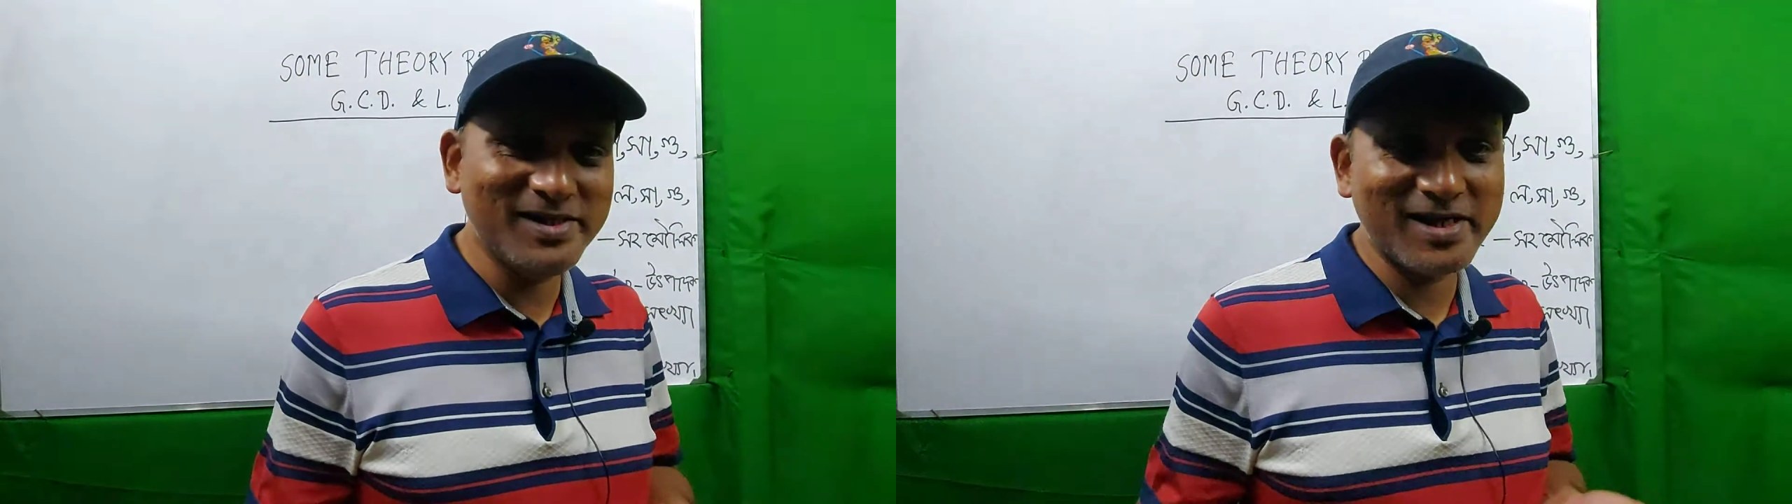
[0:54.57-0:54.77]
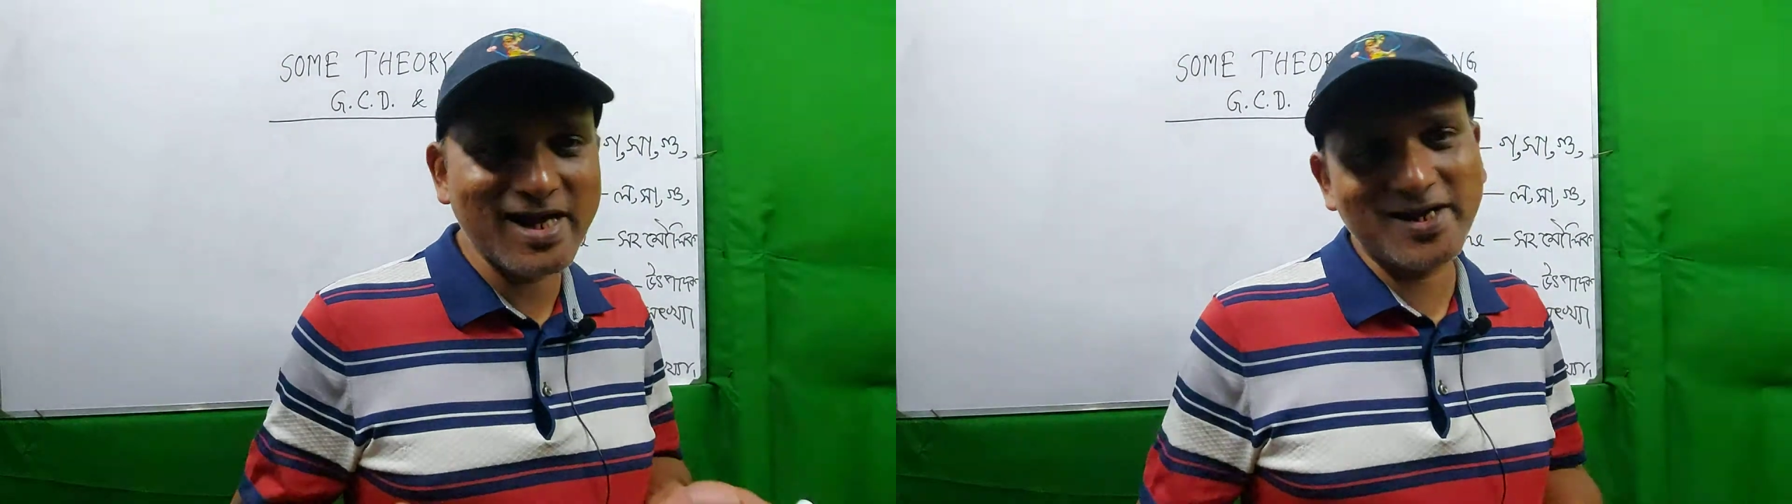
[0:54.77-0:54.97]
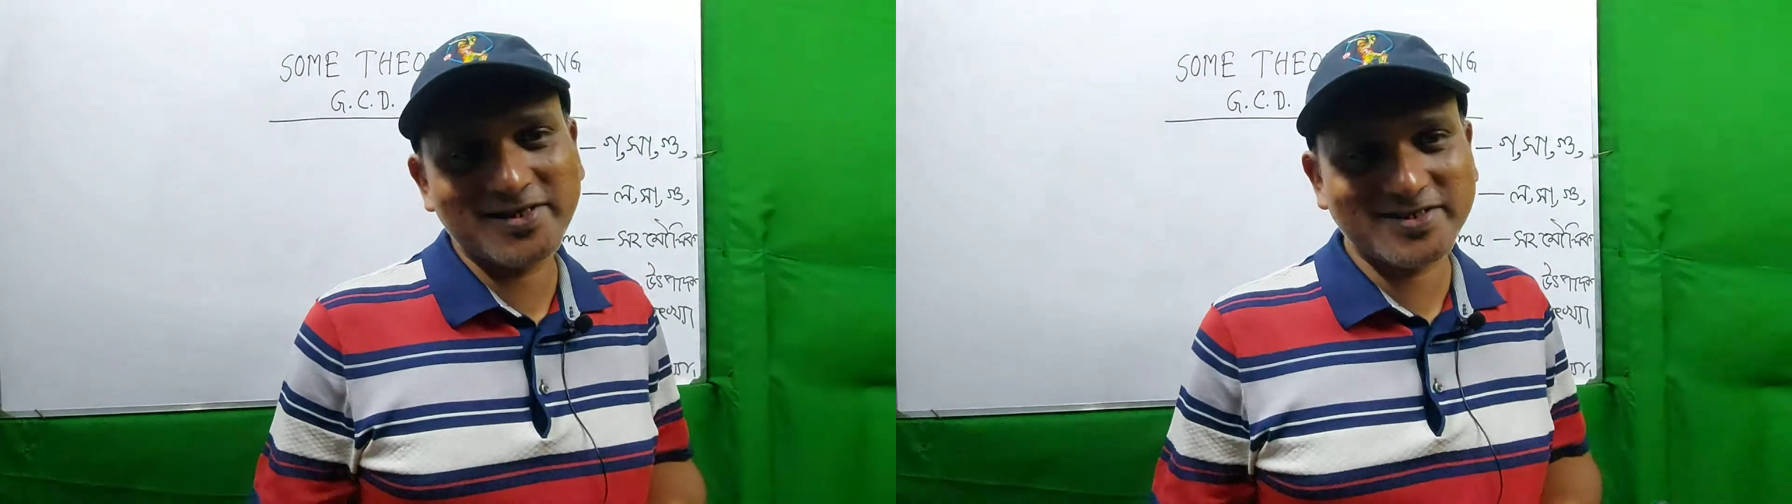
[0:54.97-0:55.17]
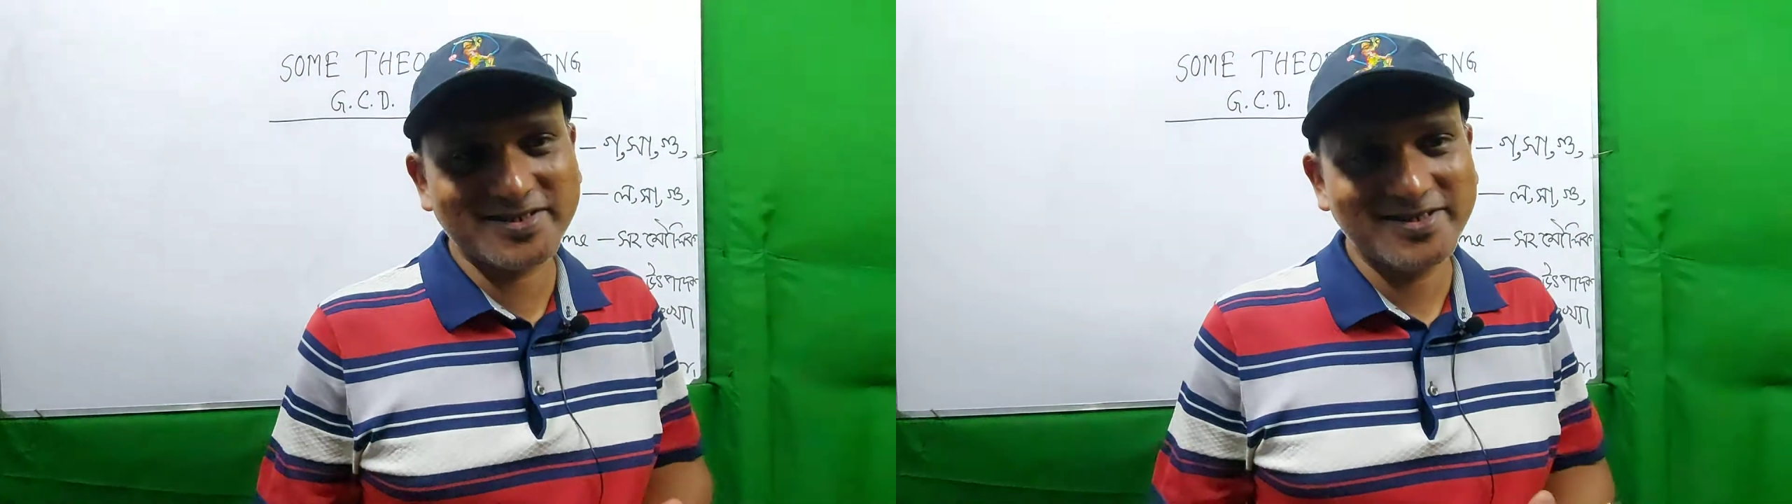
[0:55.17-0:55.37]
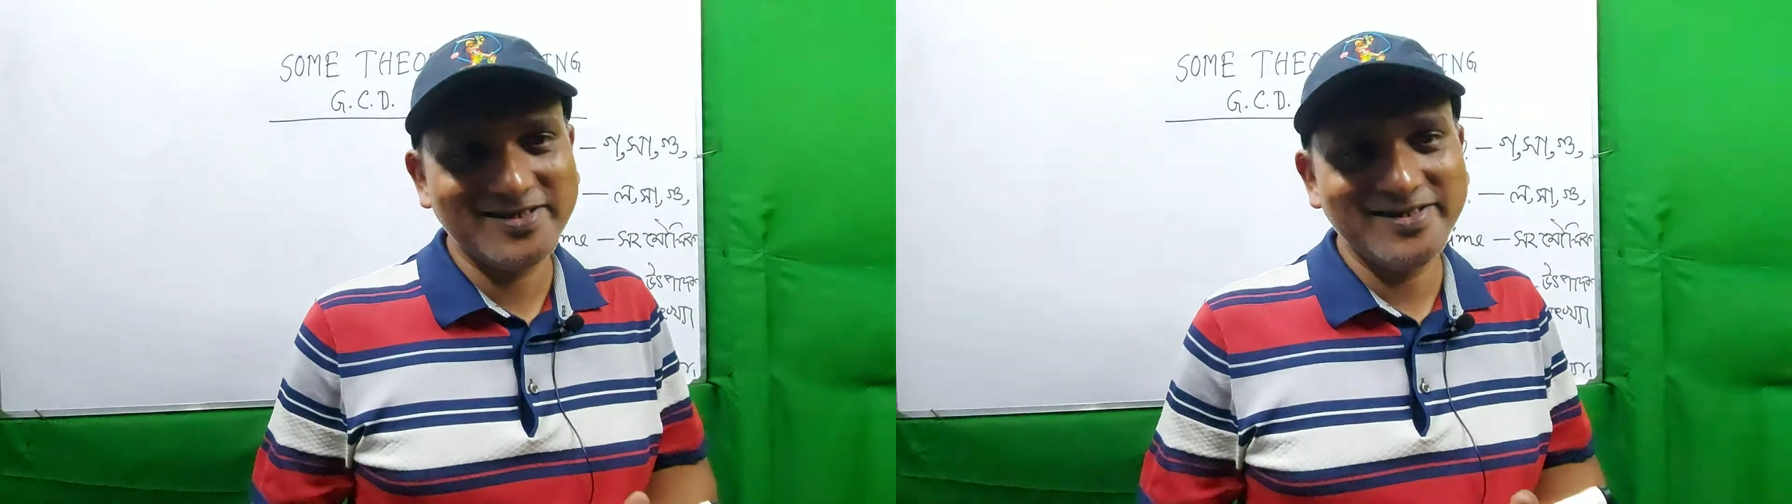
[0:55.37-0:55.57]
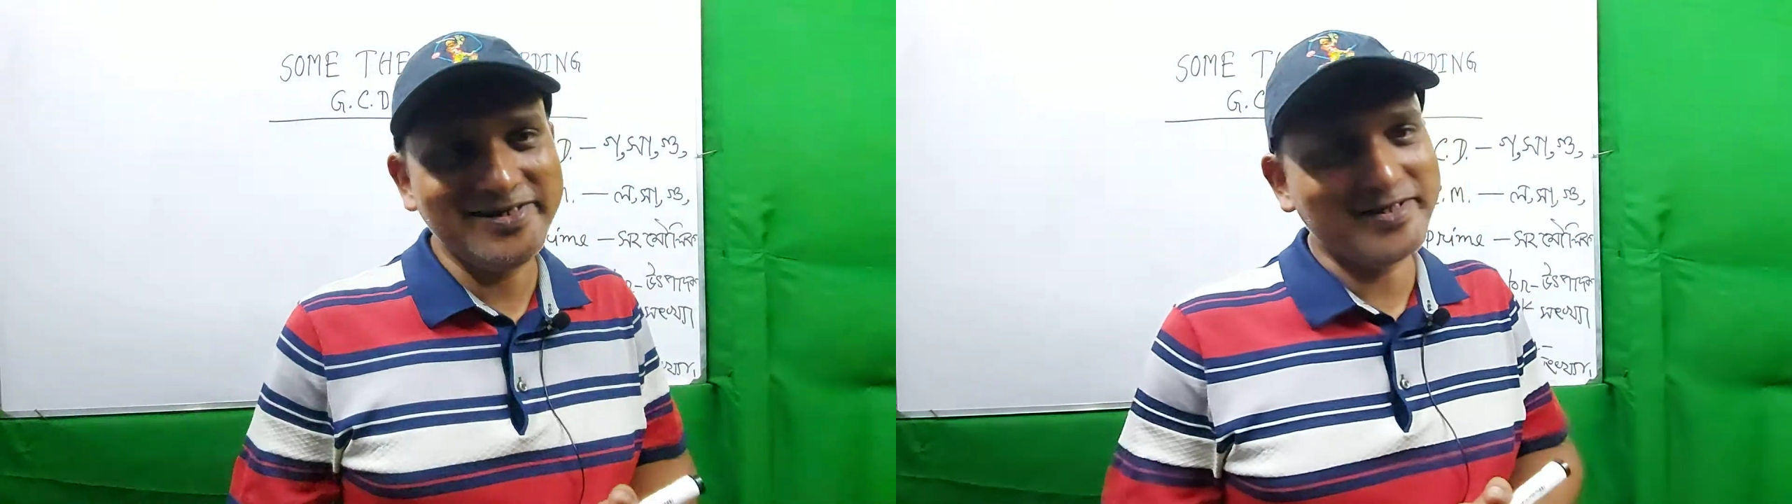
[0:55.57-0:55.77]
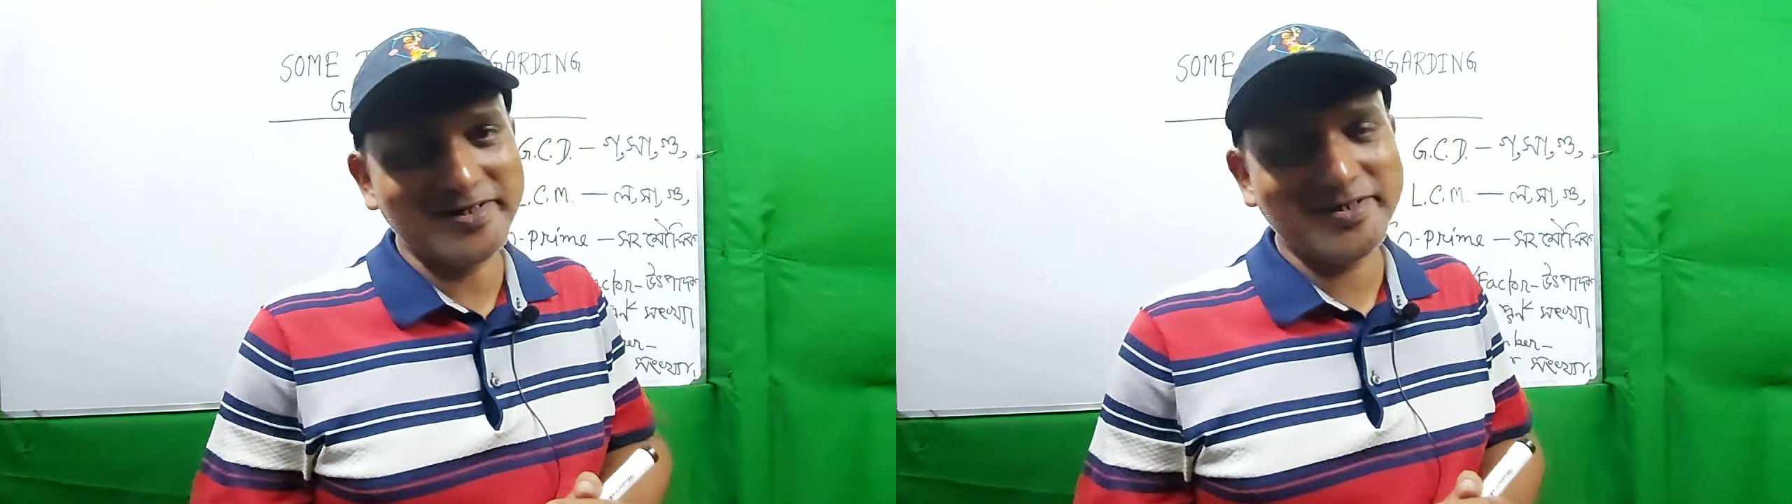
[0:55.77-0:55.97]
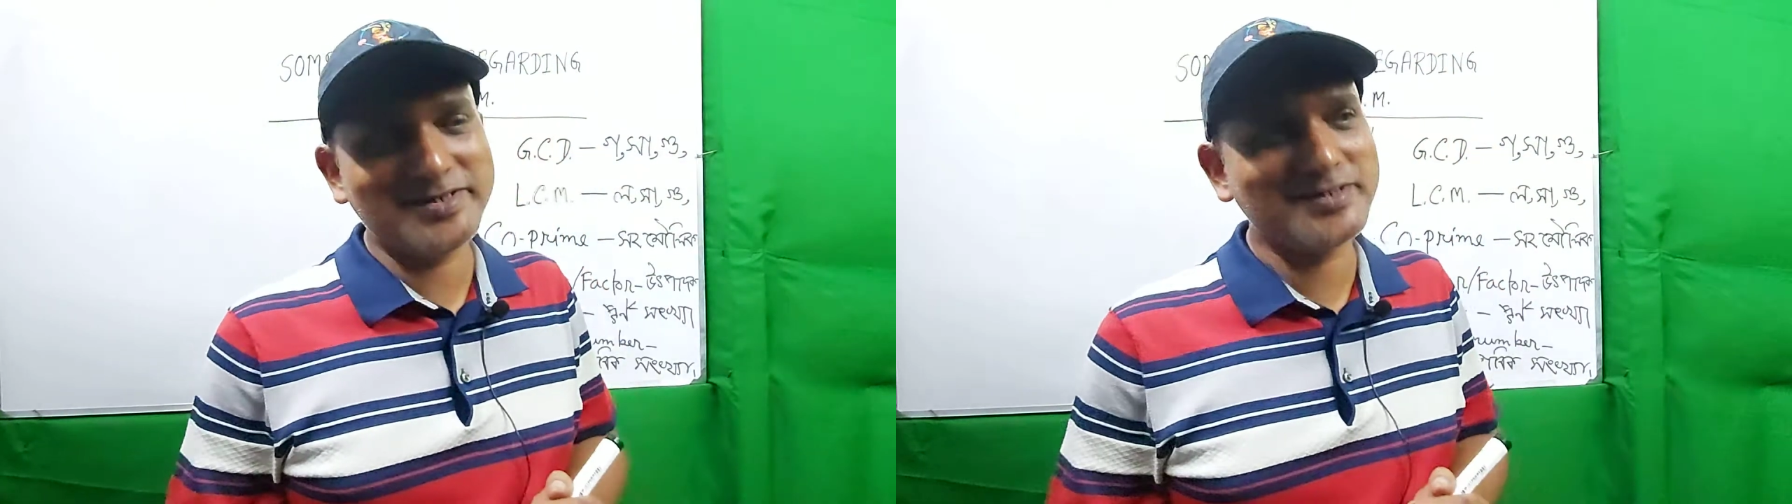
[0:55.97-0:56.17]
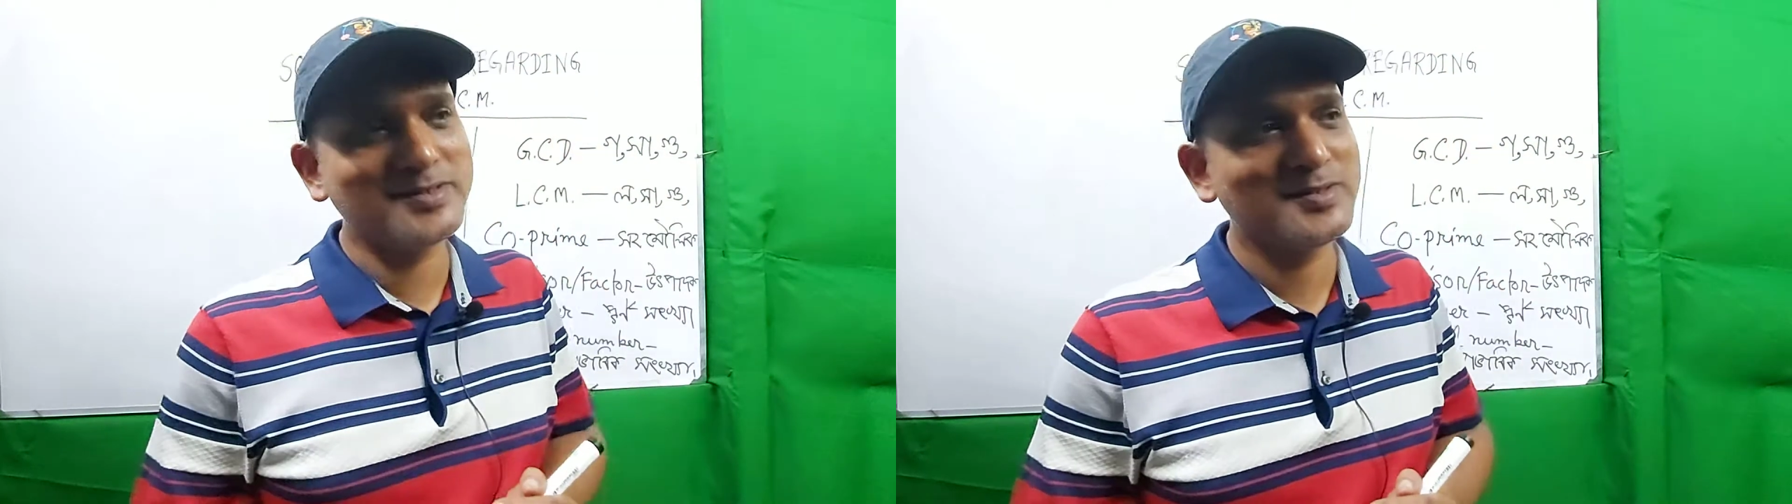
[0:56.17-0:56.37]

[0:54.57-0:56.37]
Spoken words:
Gates in English.